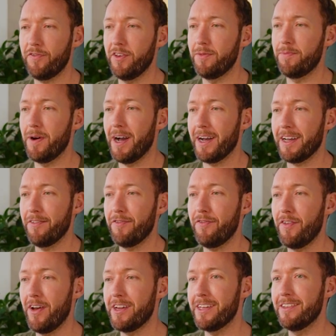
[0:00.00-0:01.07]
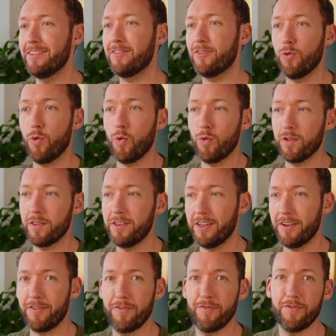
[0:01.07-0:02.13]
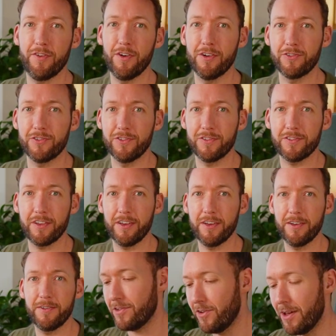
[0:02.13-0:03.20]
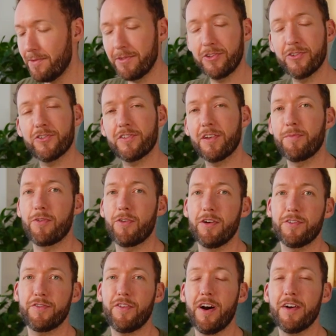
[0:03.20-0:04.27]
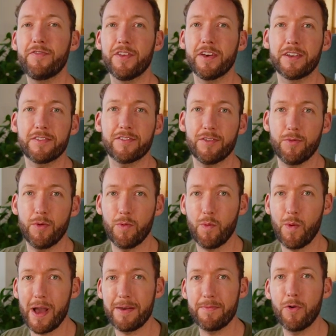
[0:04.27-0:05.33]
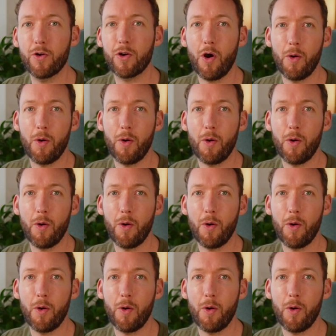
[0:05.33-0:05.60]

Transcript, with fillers: of feedback have fed into all of the different versions here. So let me just summarize five things that were way more